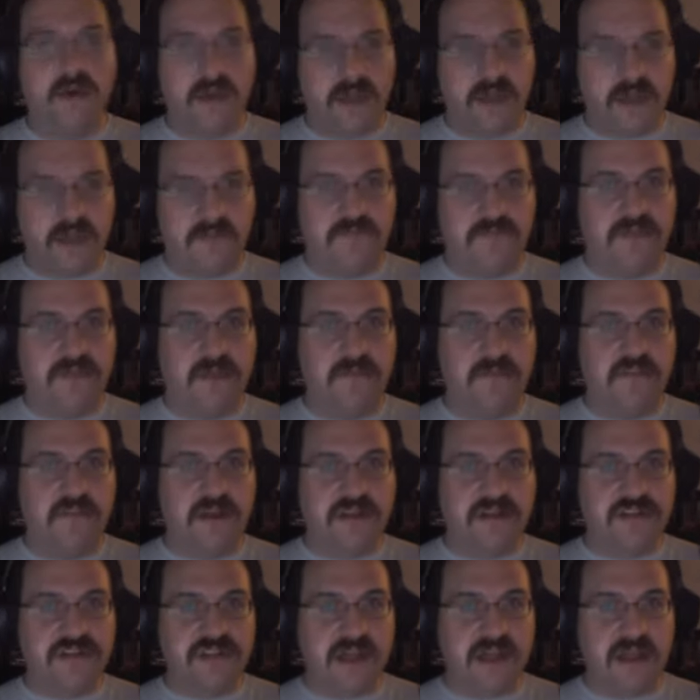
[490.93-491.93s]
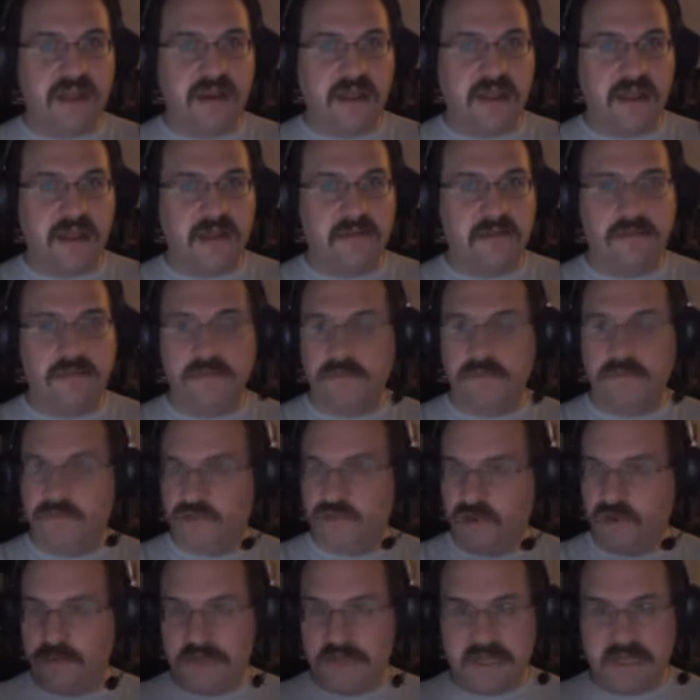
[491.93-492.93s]
Hit Flame Flash dot net,
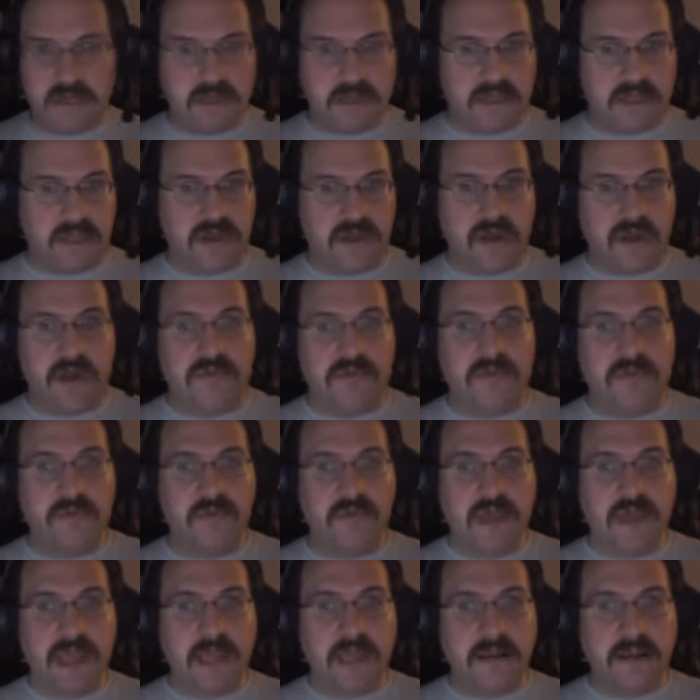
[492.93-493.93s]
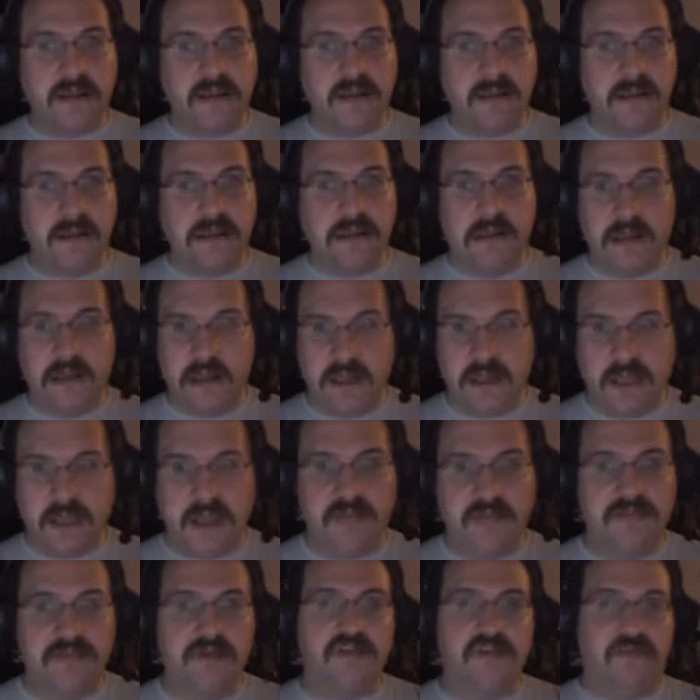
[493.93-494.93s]
there'll be a link on the right,
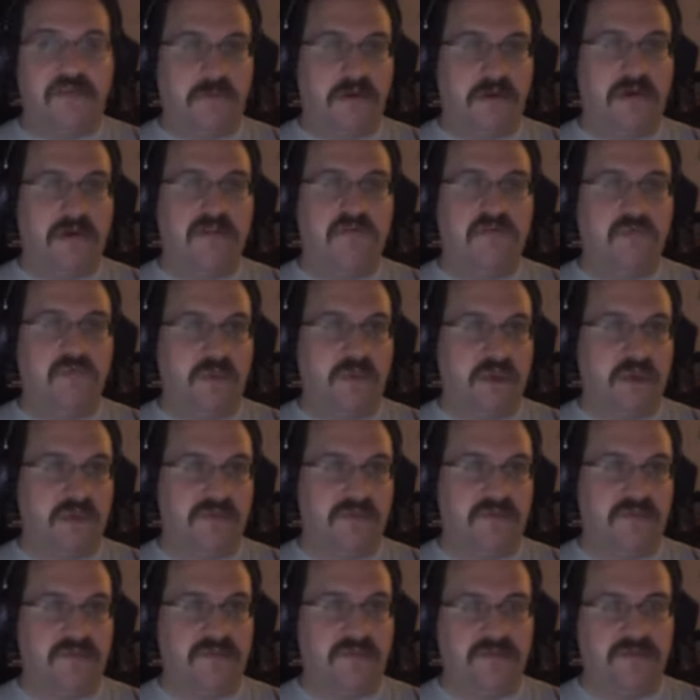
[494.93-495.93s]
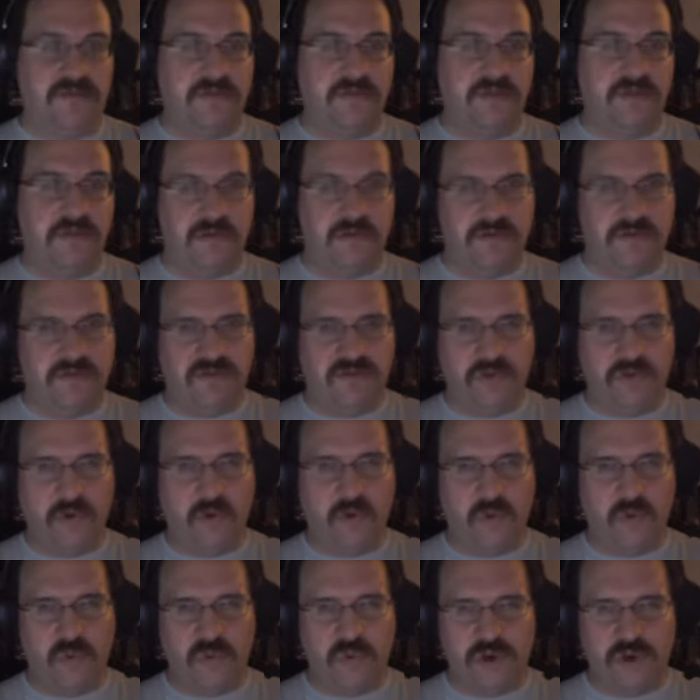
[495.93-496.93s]
and there's Monk of Mists. This
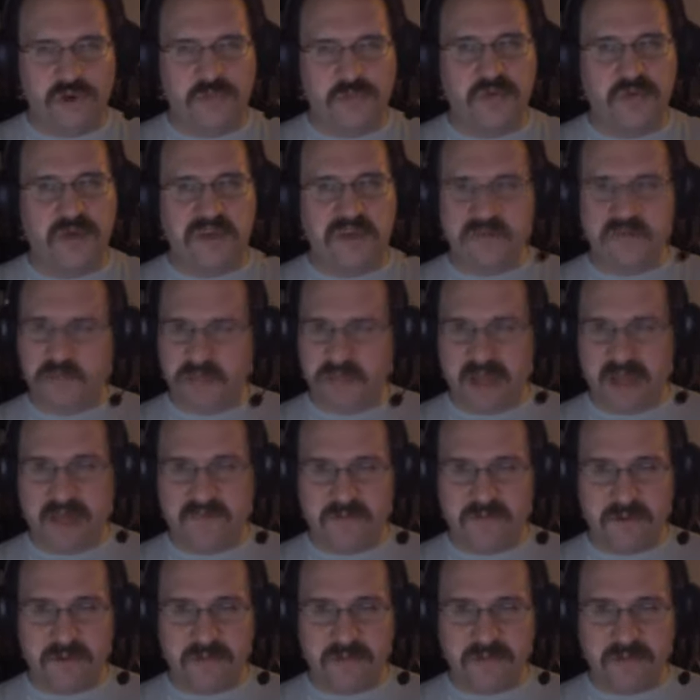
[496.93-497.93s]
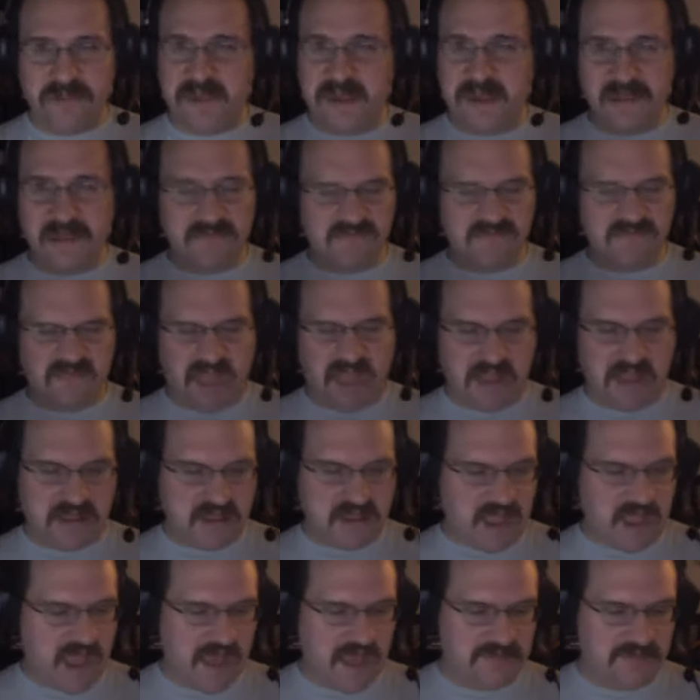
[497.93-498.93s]
whole WordPress platform thing,
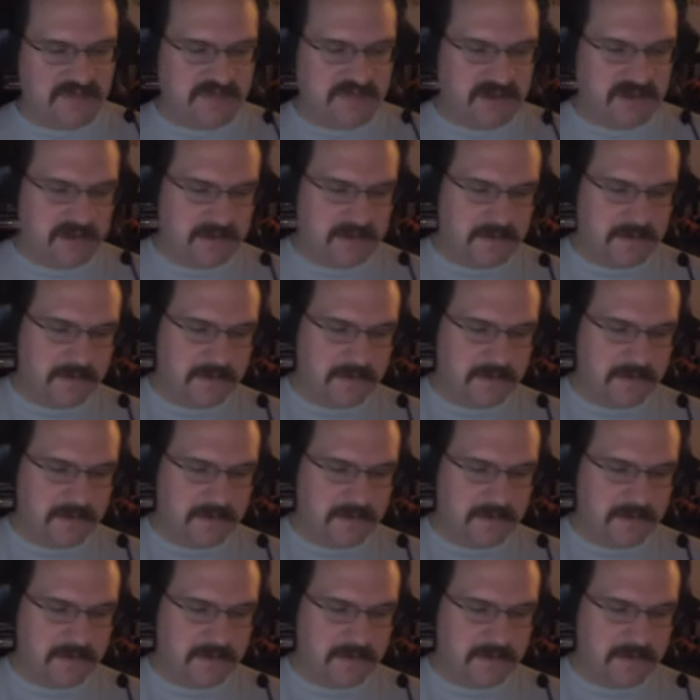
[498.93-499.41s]
fantastic.